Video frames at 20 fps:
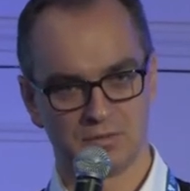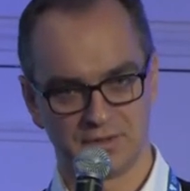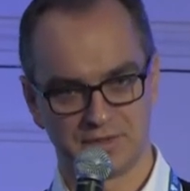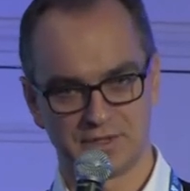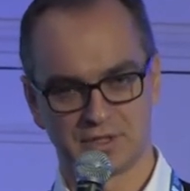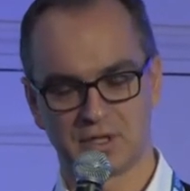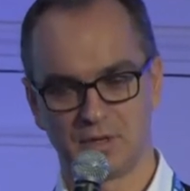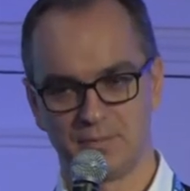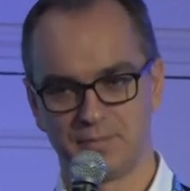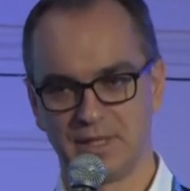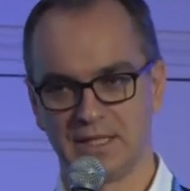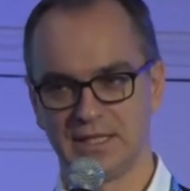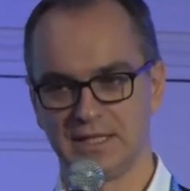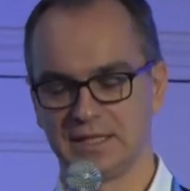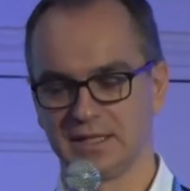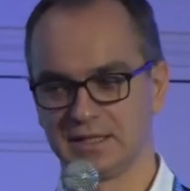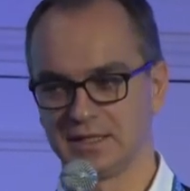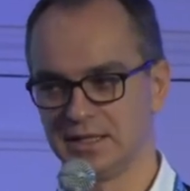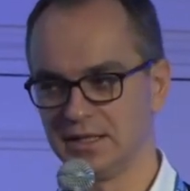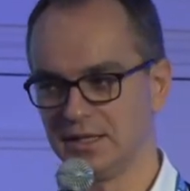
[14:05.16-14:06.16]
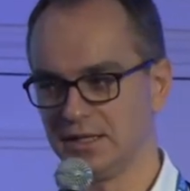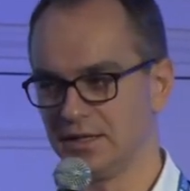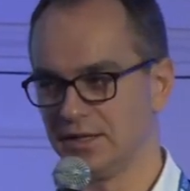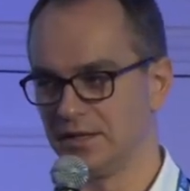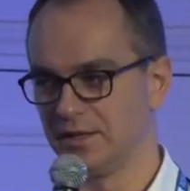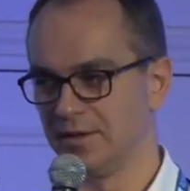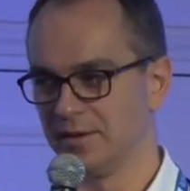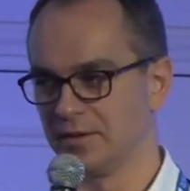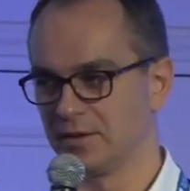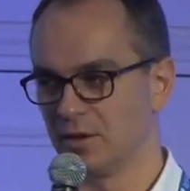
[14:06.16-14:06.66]
was a compelling,
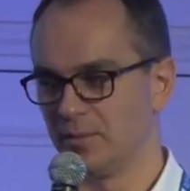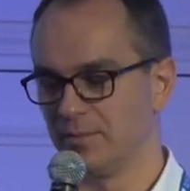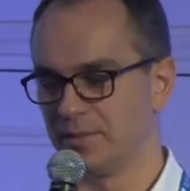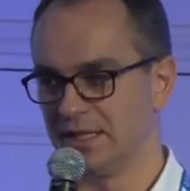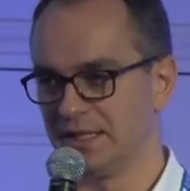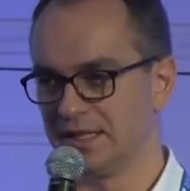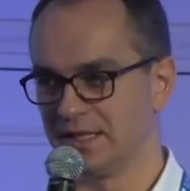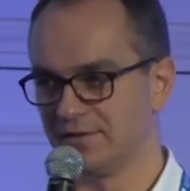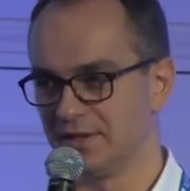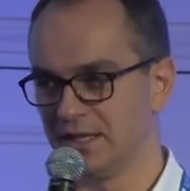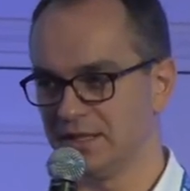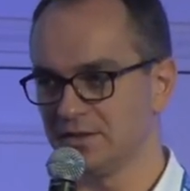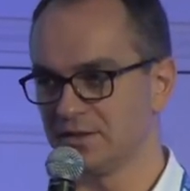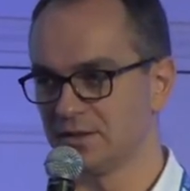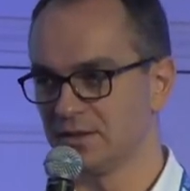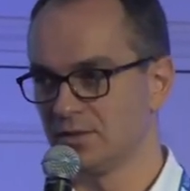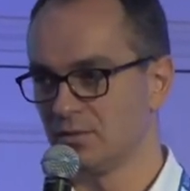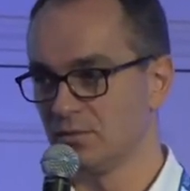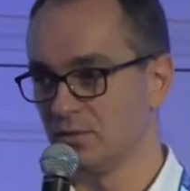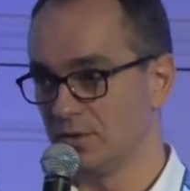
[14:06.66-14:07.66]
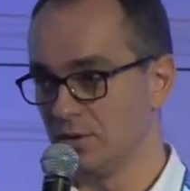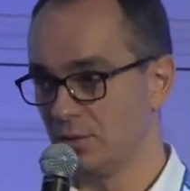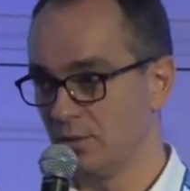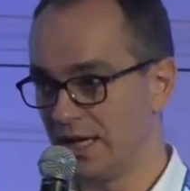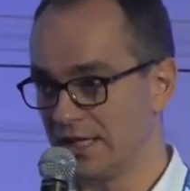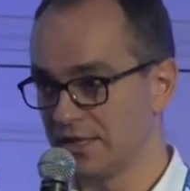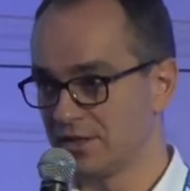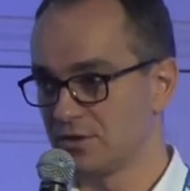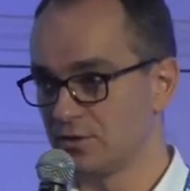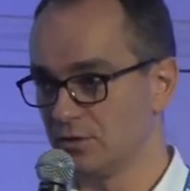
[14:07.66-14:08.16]
uh, compelling event with the
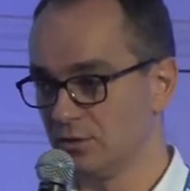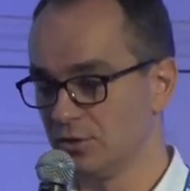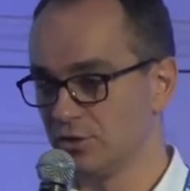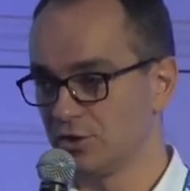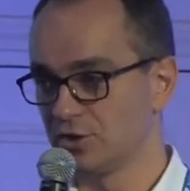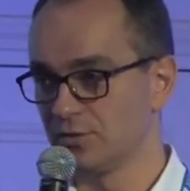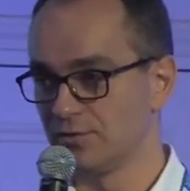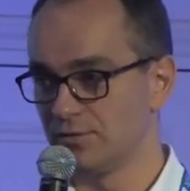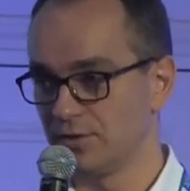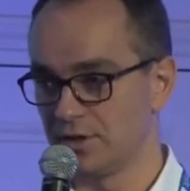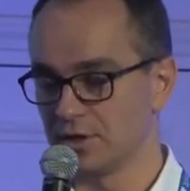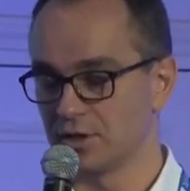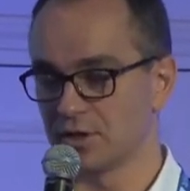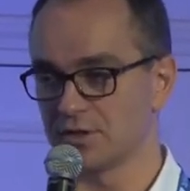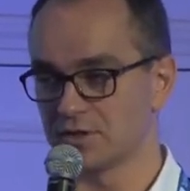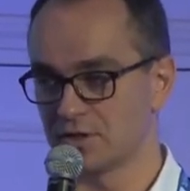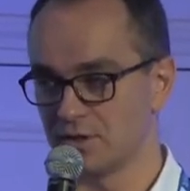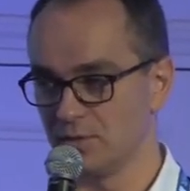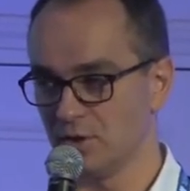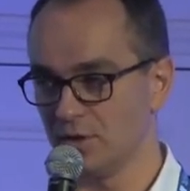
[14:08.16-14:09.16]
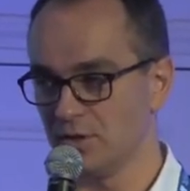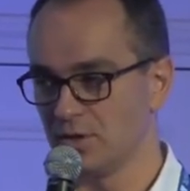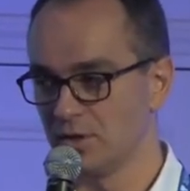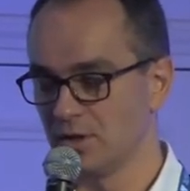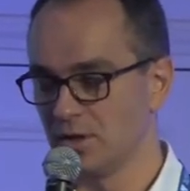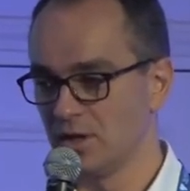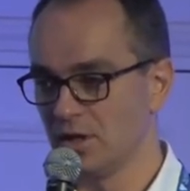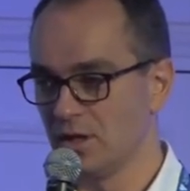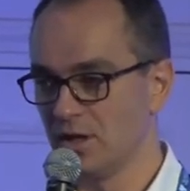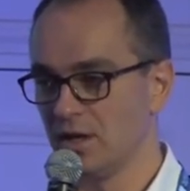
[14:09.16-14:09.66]
right solution for the customer,
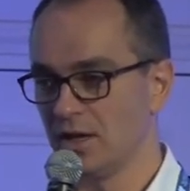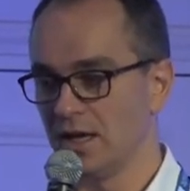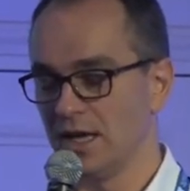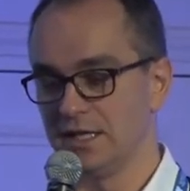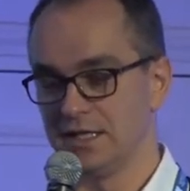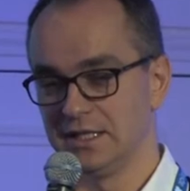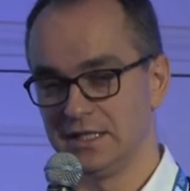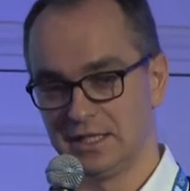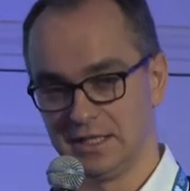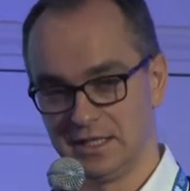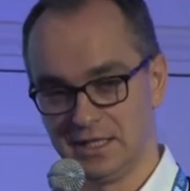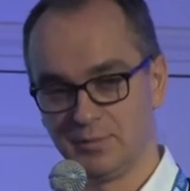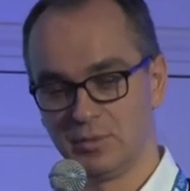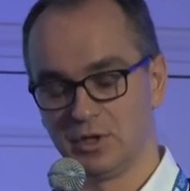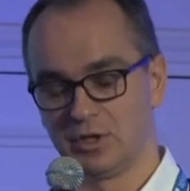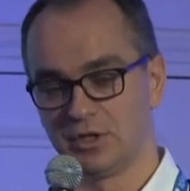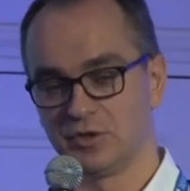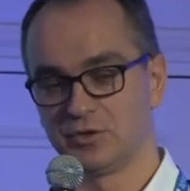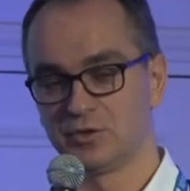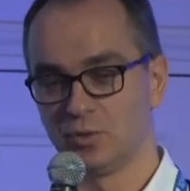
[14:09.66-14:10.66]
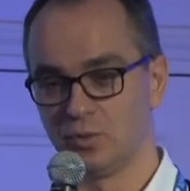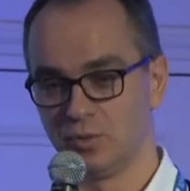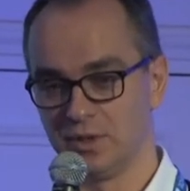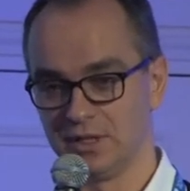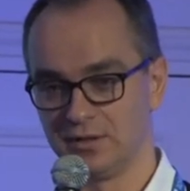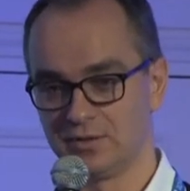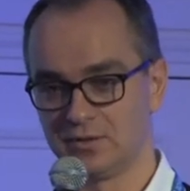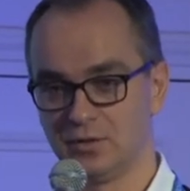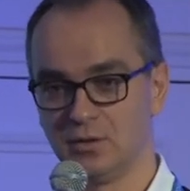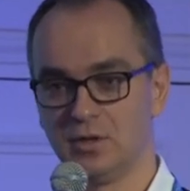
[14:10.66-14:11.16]
and it enabled us to
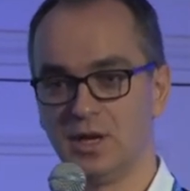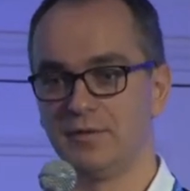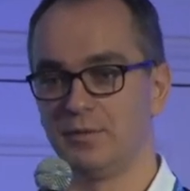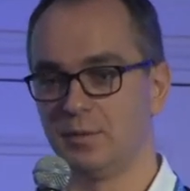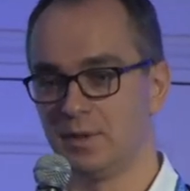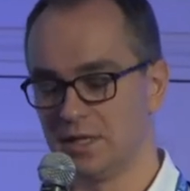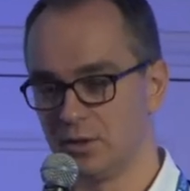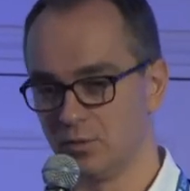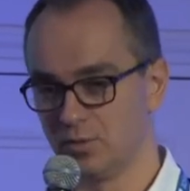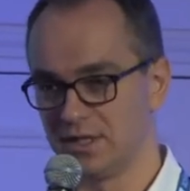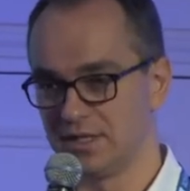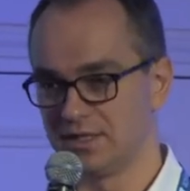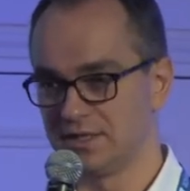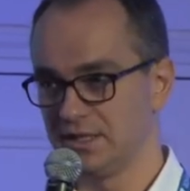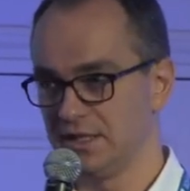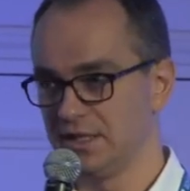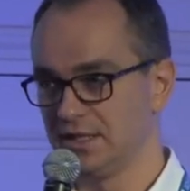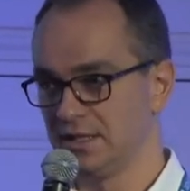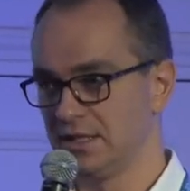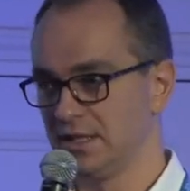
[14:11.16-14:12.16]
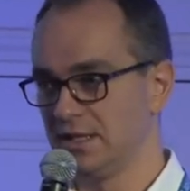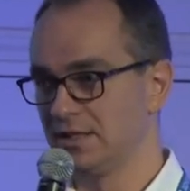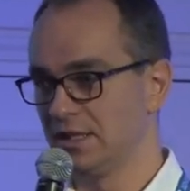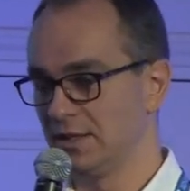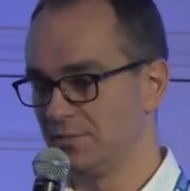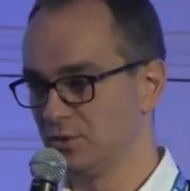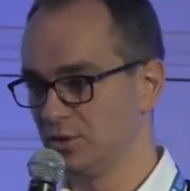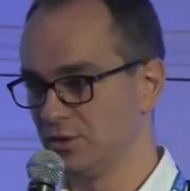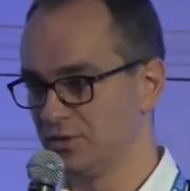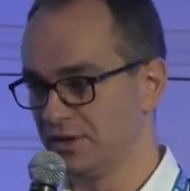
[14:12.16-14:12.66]
win. So everybody wins in, in
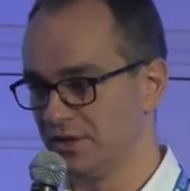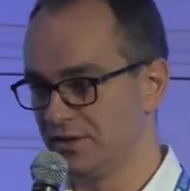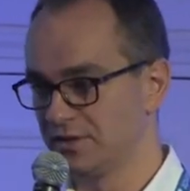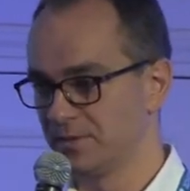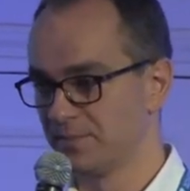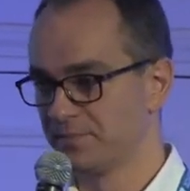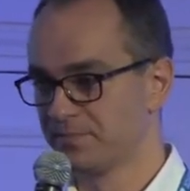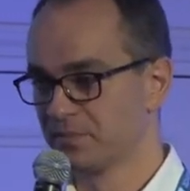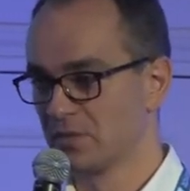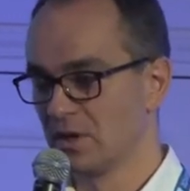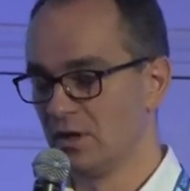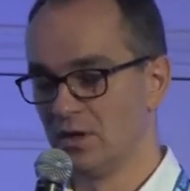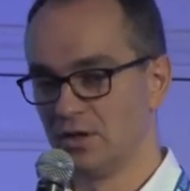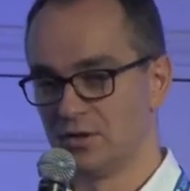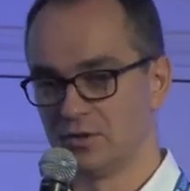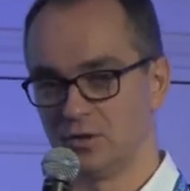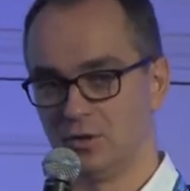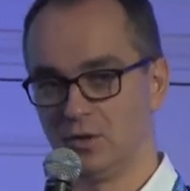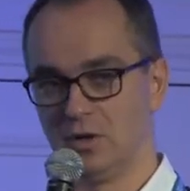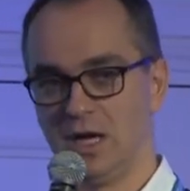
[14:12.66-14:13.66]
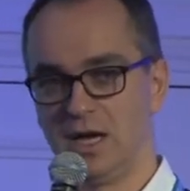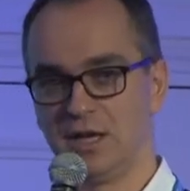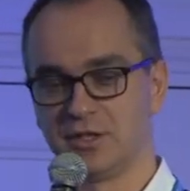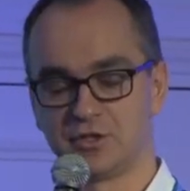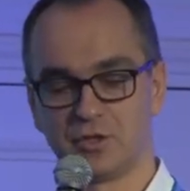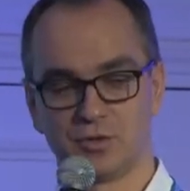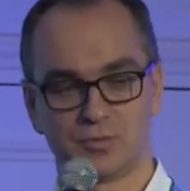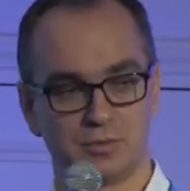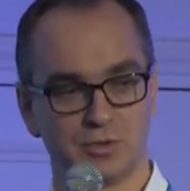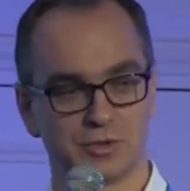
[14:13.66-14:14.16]
that process. So I
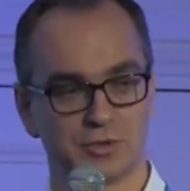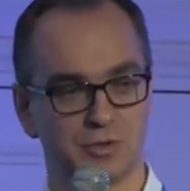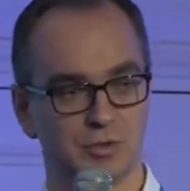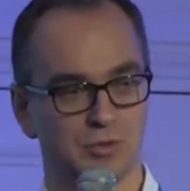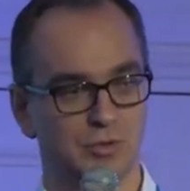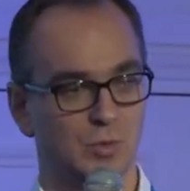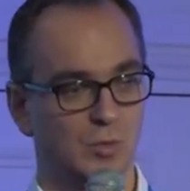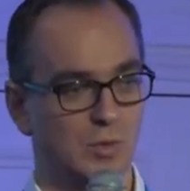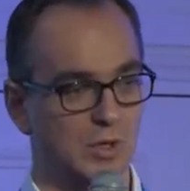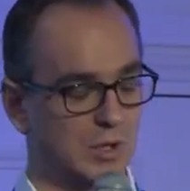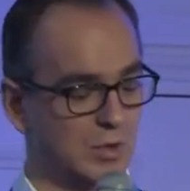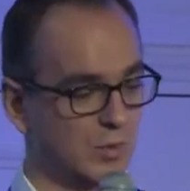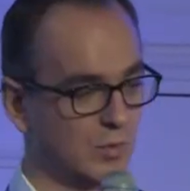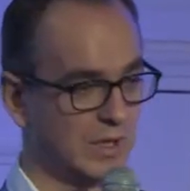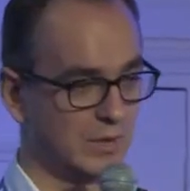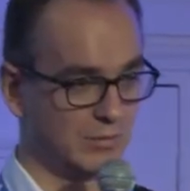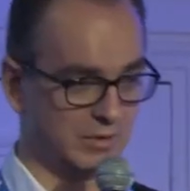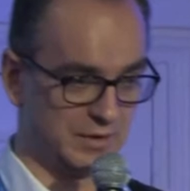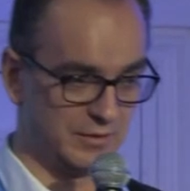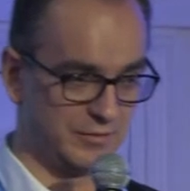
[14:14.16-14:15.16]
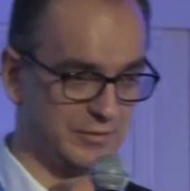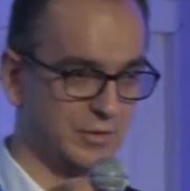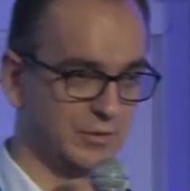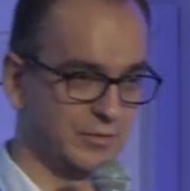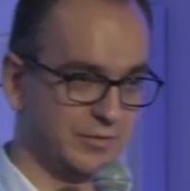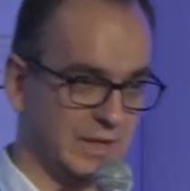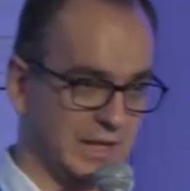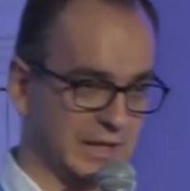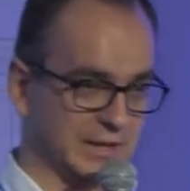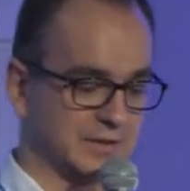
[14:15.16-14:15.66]
just want you to walk away with a few
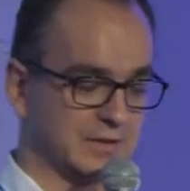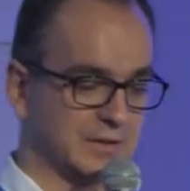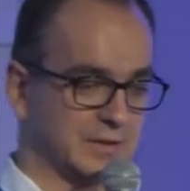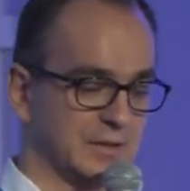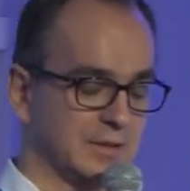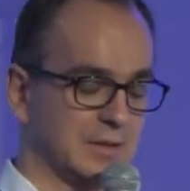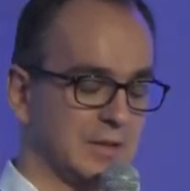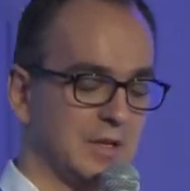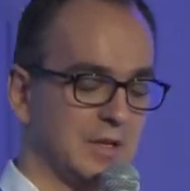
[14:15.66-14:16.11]
facts.